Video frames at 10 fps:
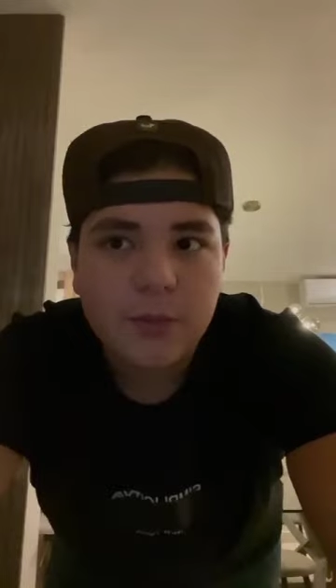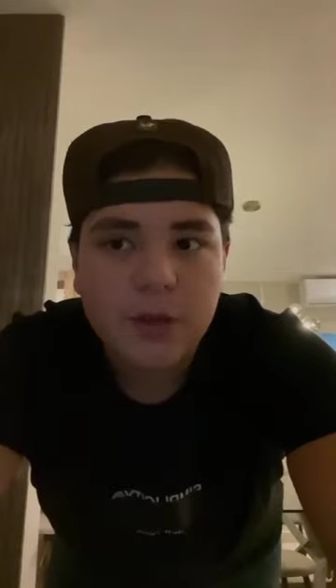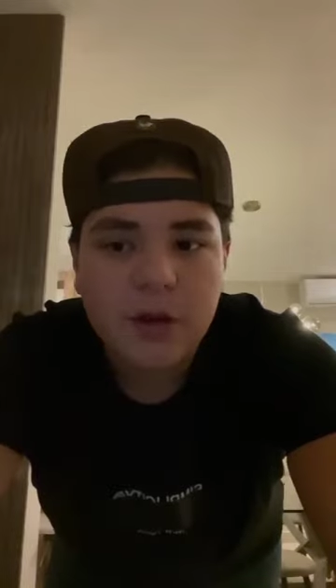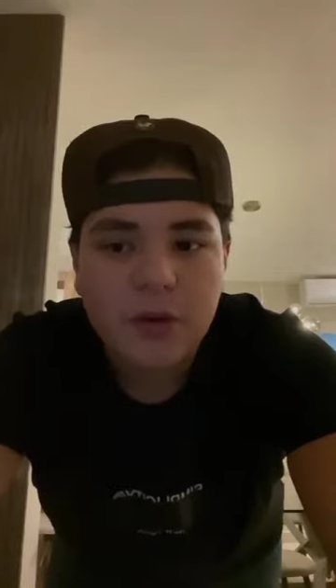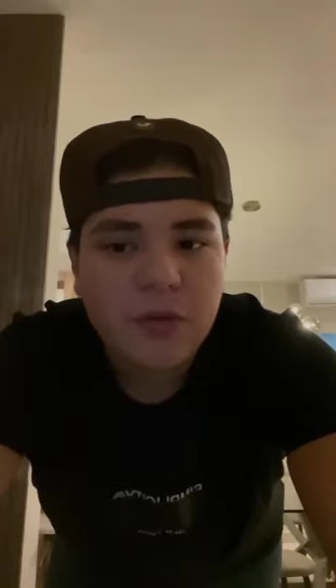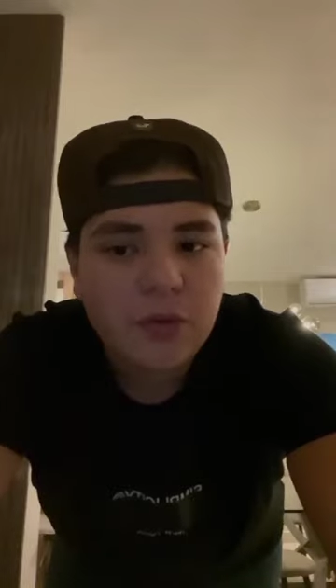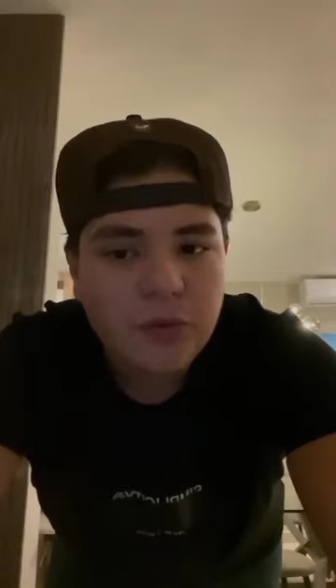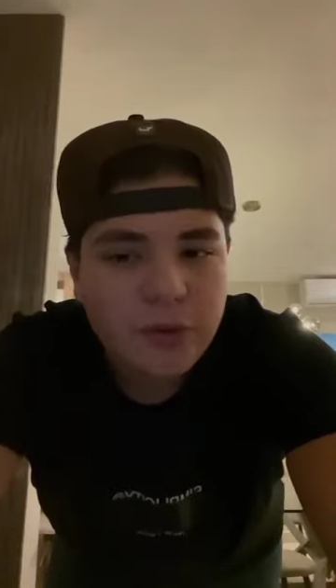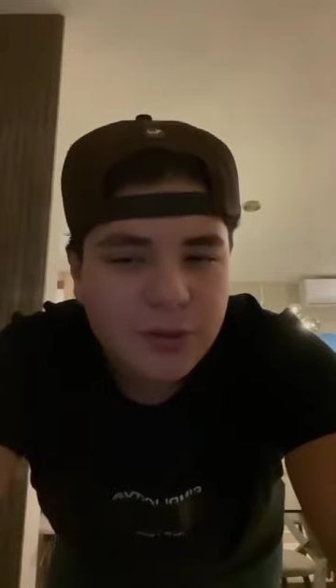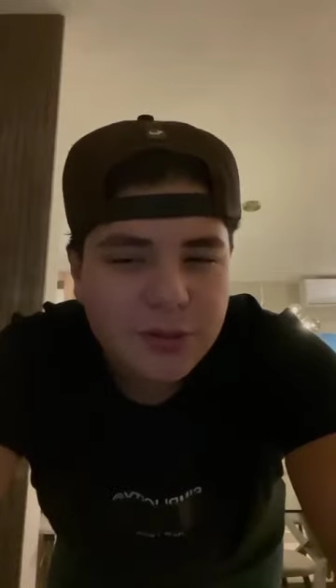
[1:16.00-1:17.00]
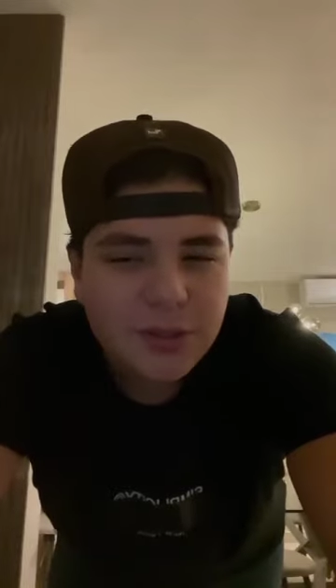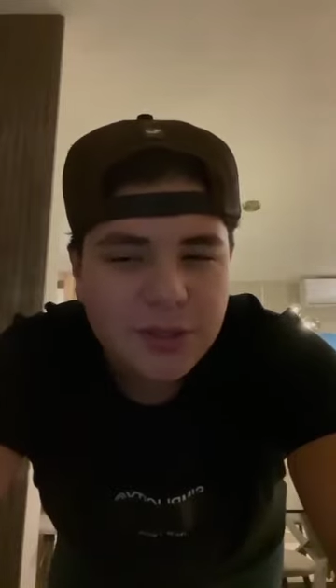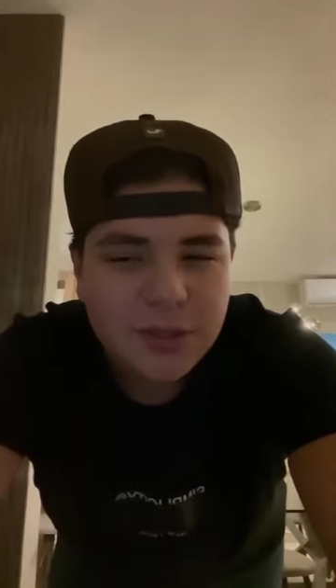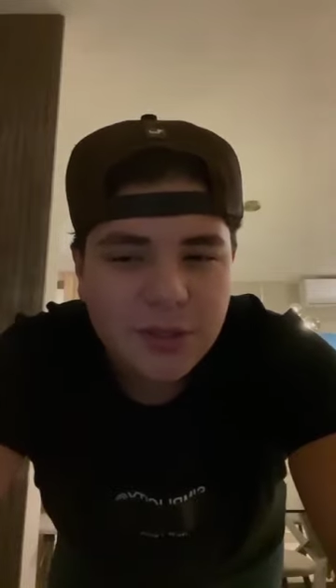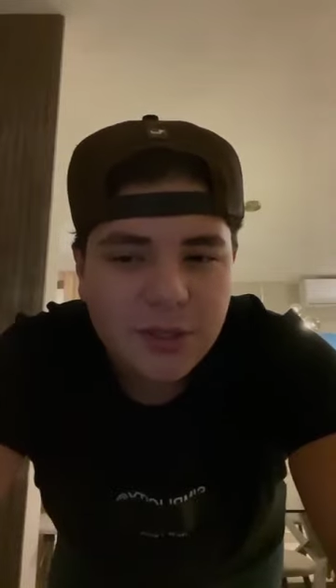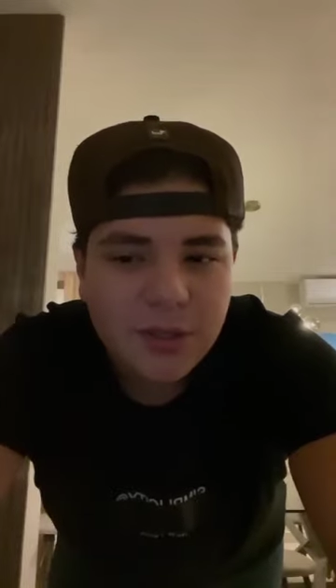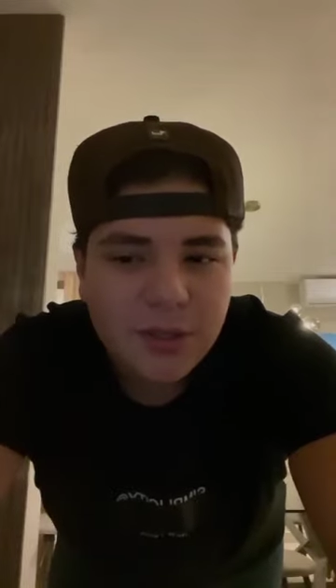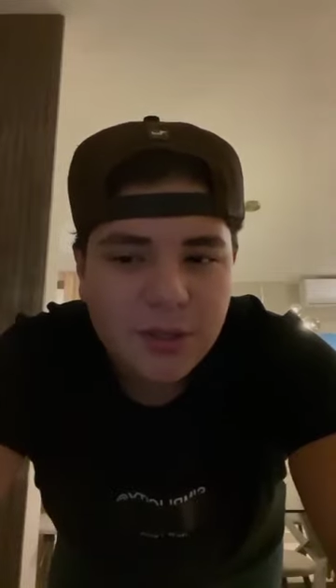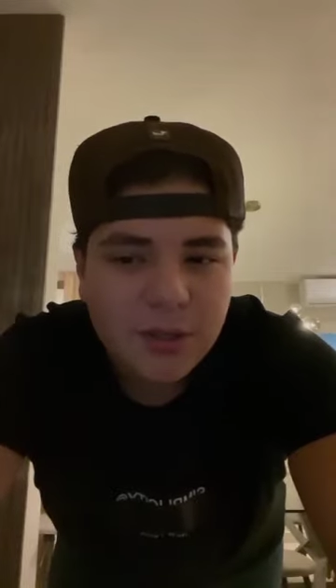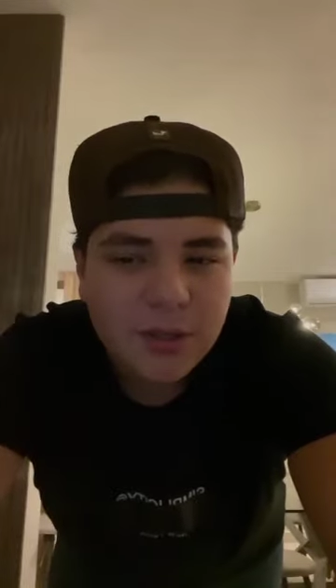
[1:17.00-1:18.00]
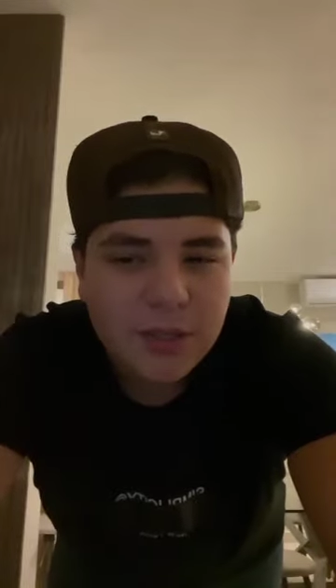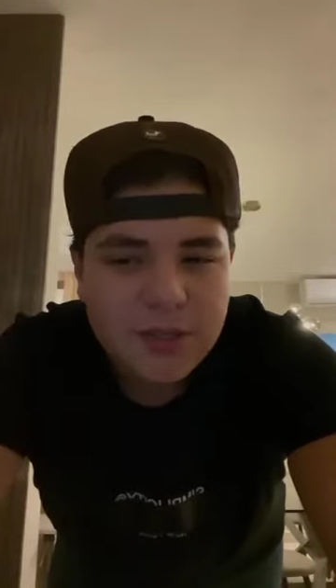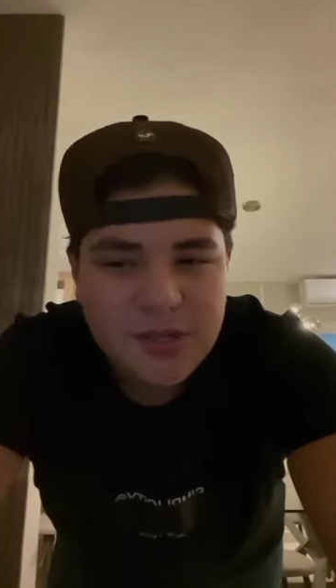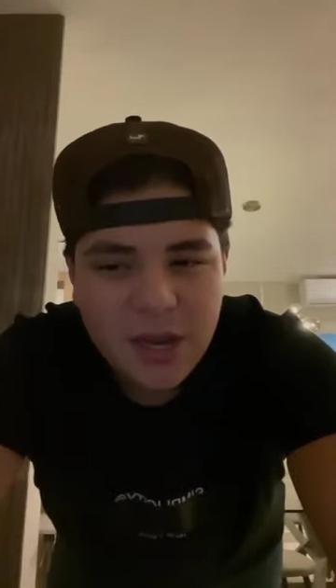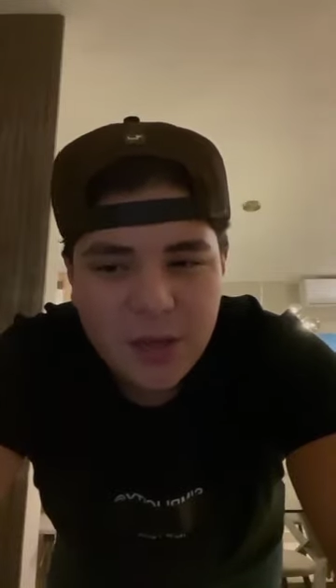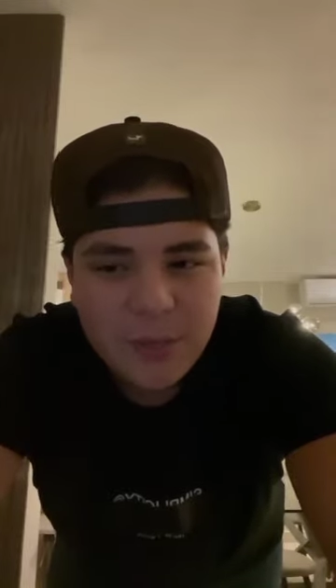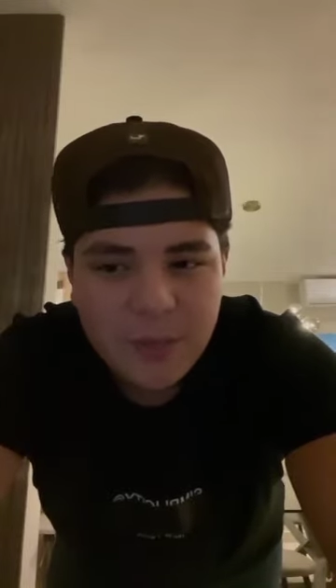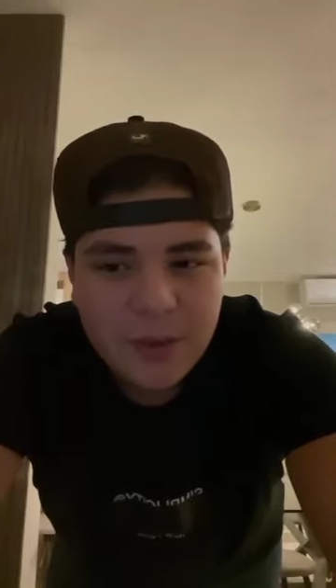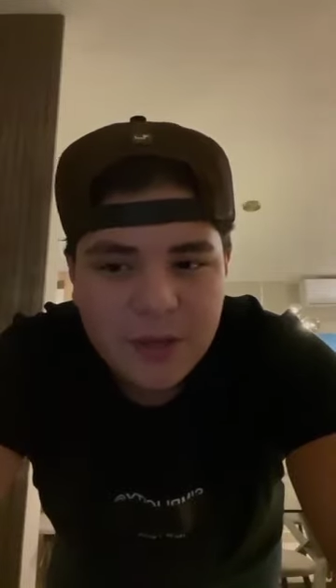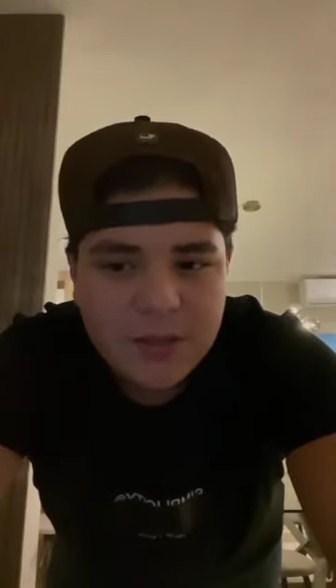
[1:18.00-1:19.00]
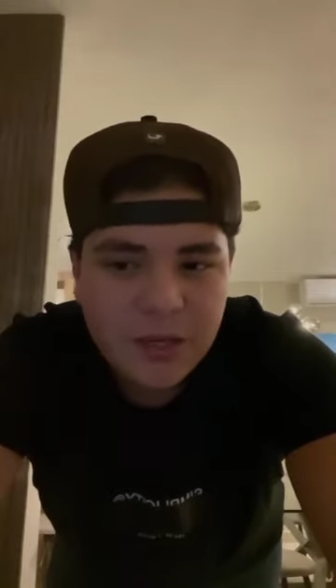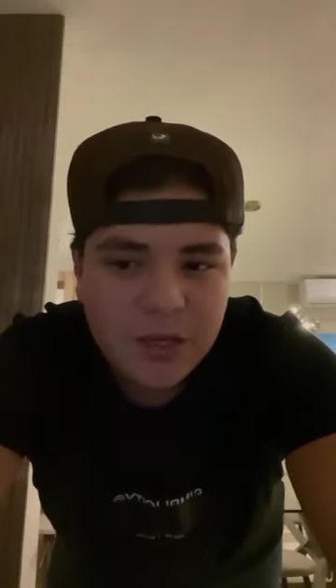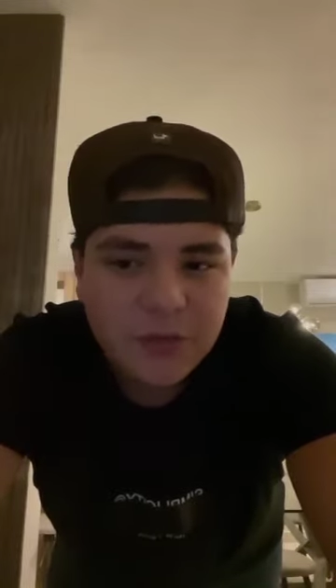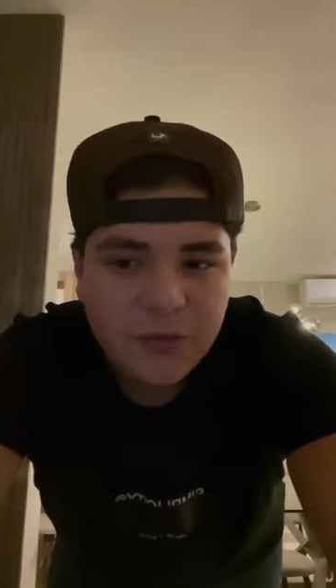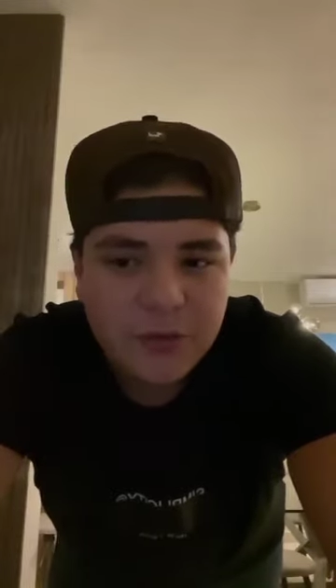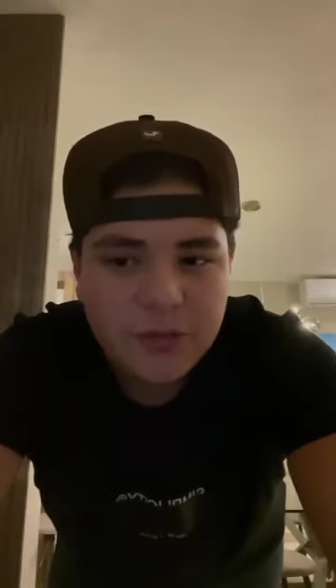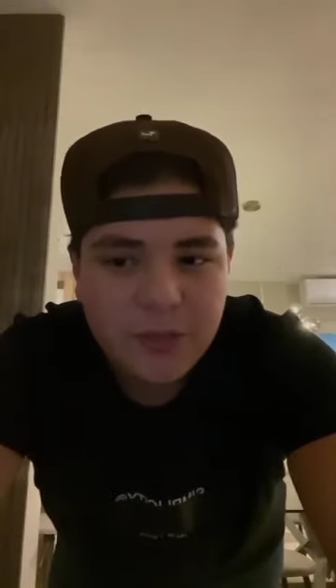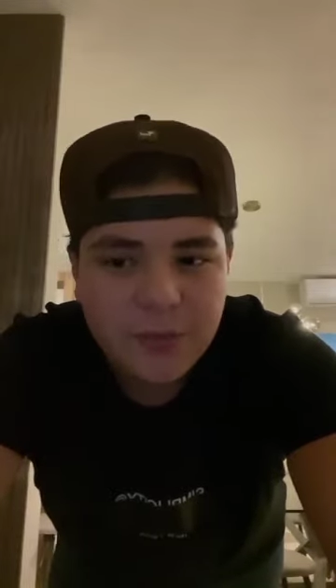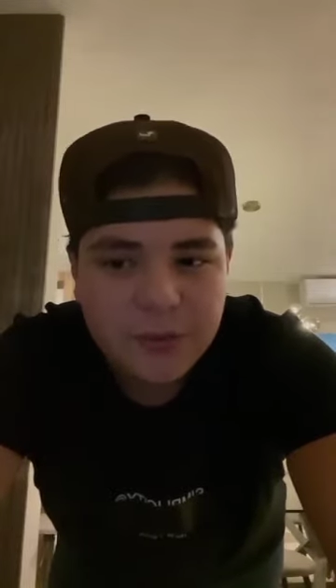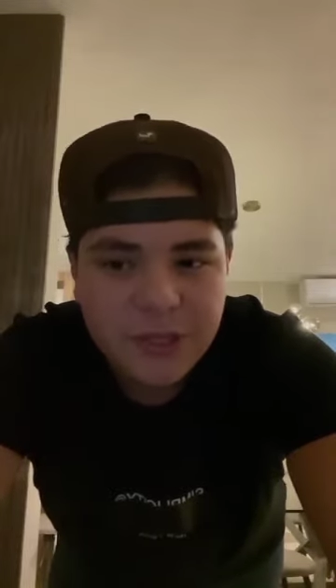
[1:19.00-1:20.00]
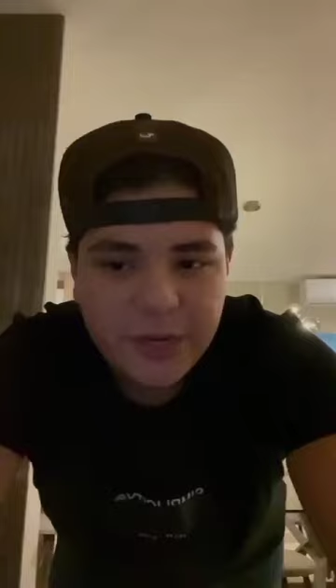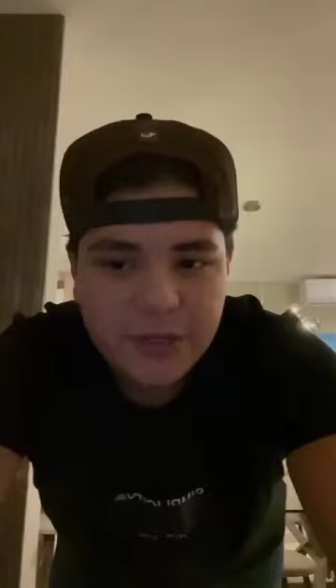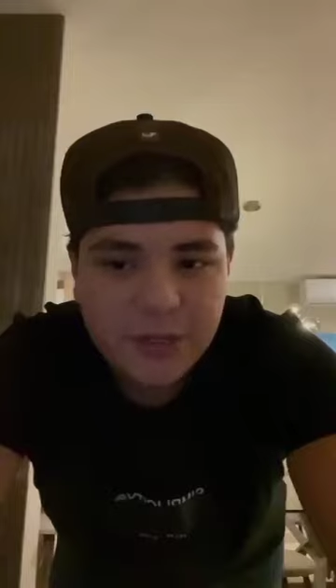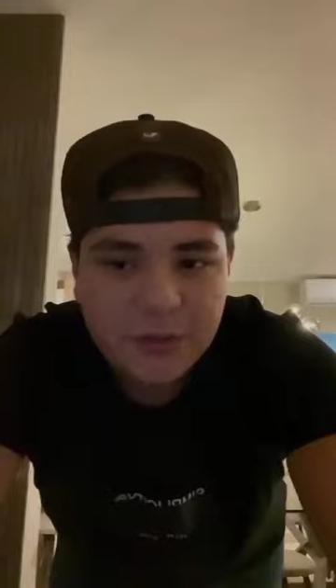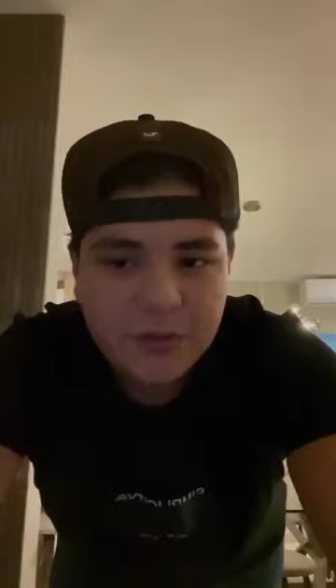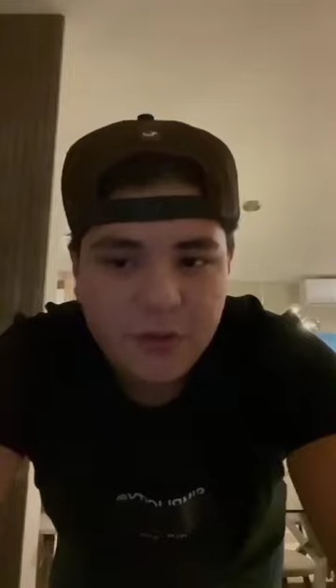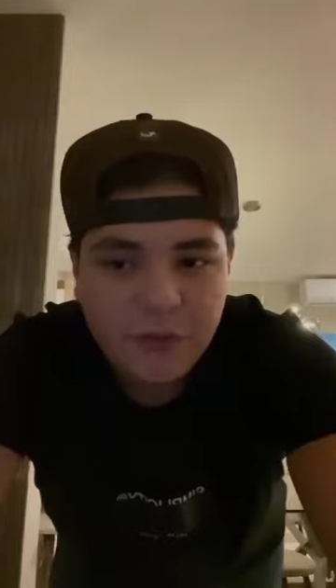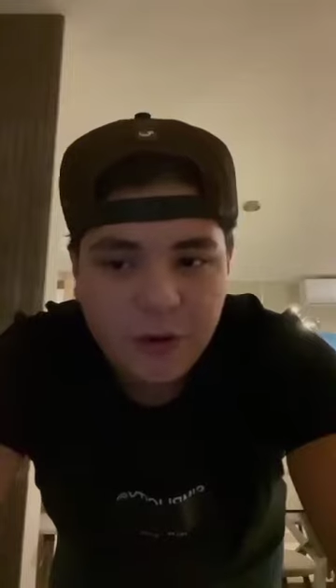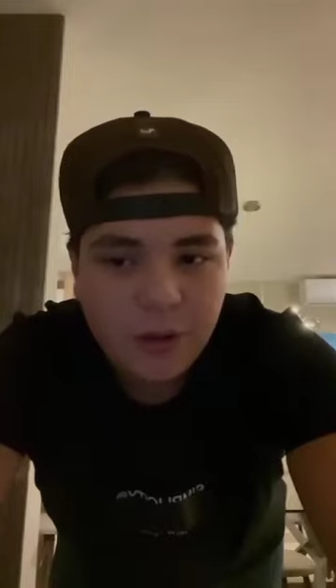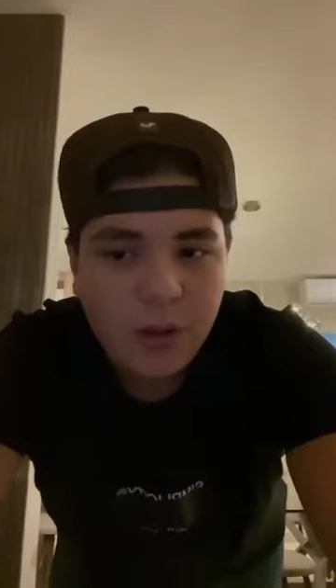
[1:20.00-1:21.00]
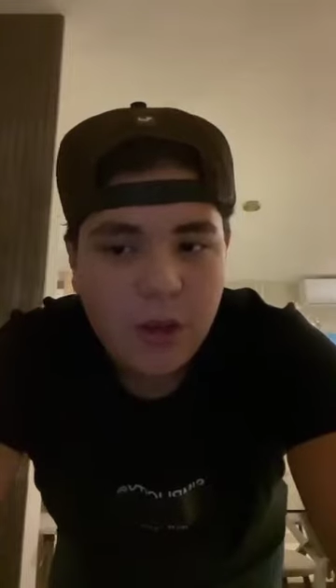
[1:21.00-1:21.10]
In other words, the time it takes for the projectile to fall